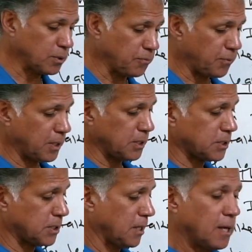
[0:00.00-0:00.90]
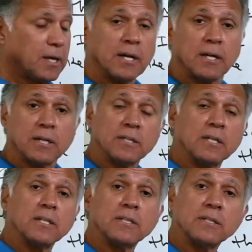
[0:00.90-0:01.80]
to finish
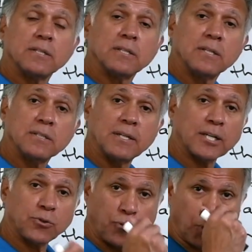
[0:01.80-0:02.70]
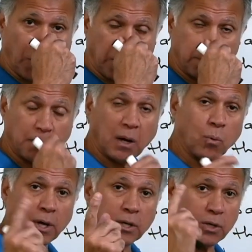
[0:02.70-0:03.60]
the next 4. I
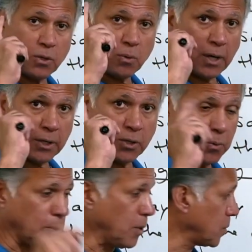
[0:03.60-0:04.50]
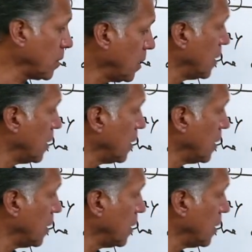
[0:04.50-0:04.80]
want you on your own